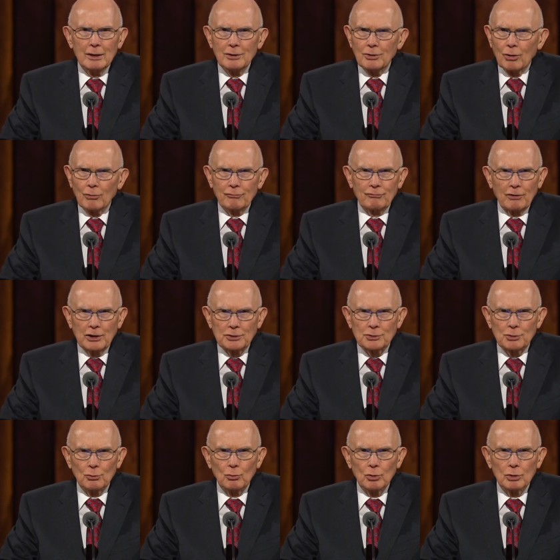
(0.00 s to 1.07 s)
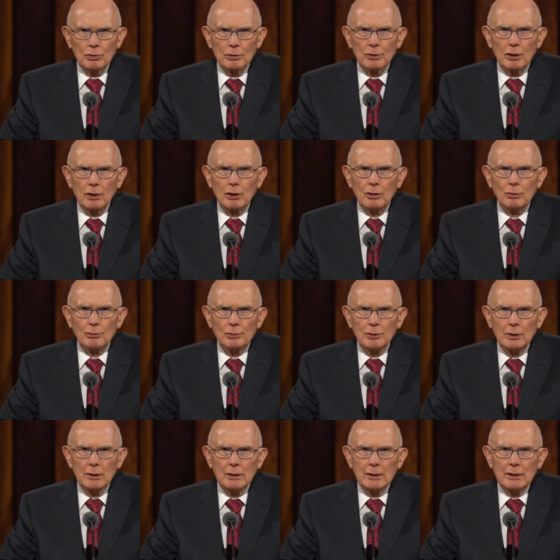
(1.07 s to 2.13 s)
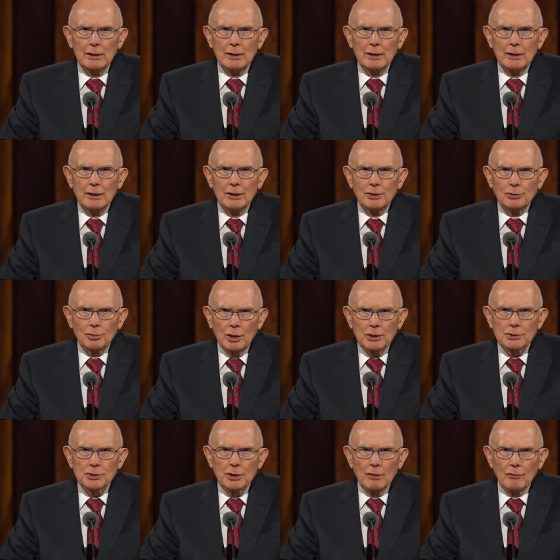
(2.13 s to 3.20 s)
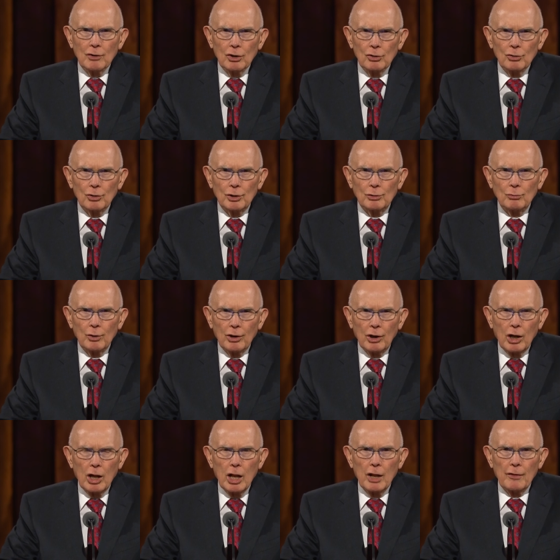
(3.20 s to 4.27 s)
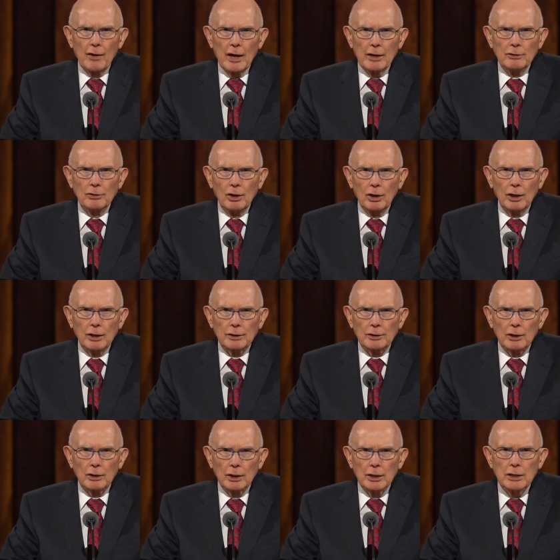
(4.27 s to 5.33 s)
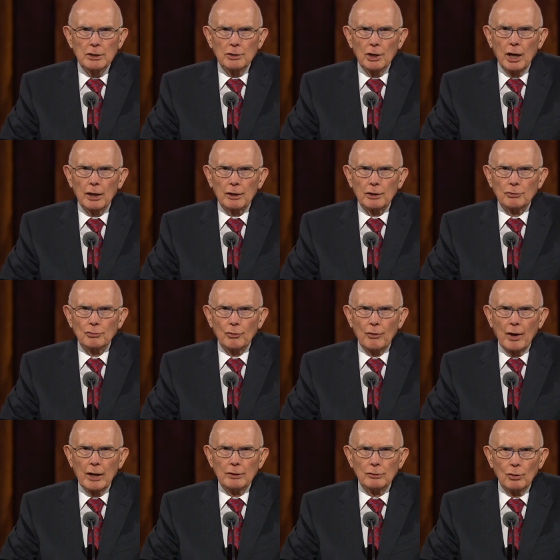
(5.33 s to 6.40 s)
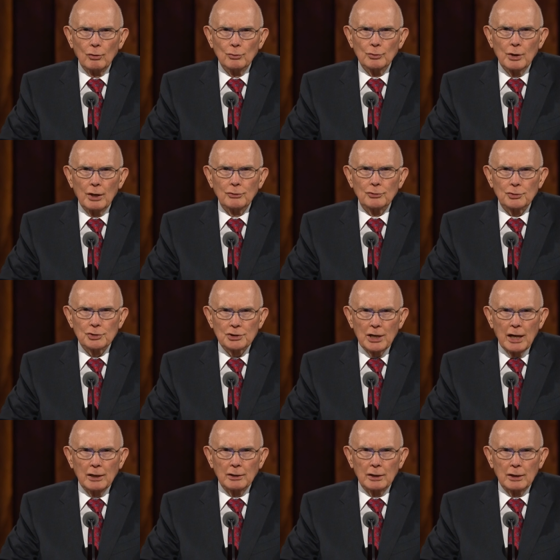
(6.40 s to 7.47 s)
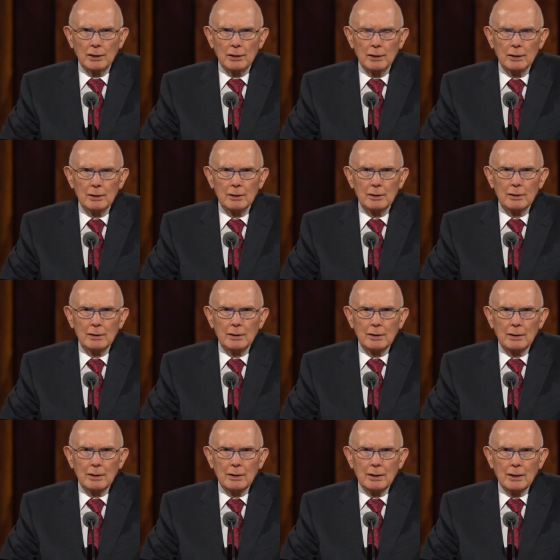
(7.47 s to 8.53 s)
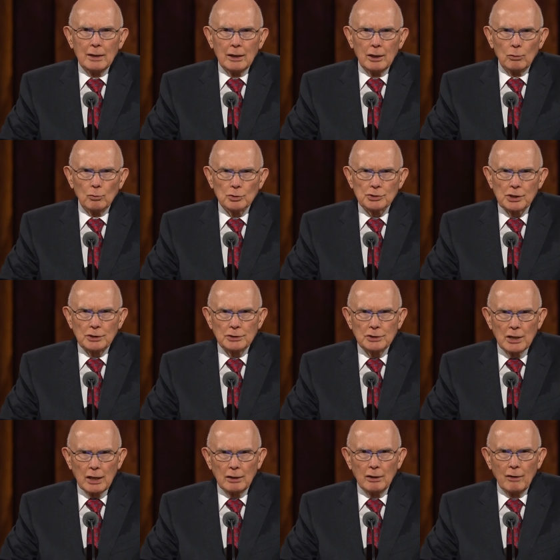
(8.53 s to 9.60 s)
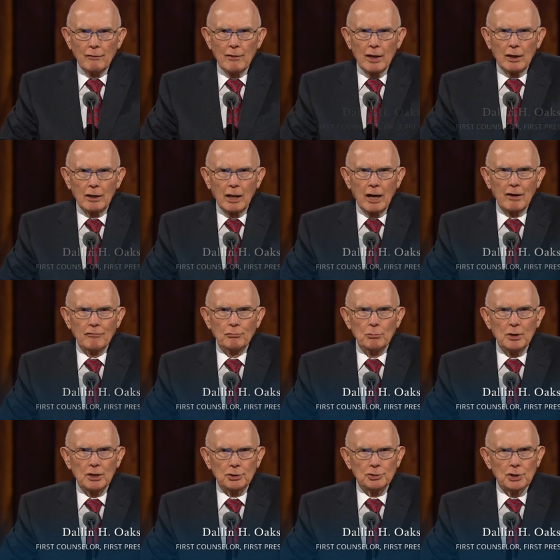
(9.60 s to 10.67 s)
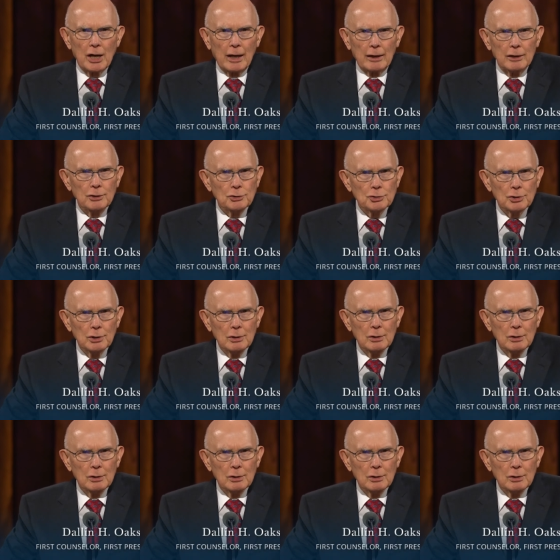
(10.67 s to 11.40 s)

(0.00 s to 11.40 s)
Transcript: Don't face the world alone. Trust in the Lord with all thine heart and lean not unto thine own understanding. It was intended that life be a challenge,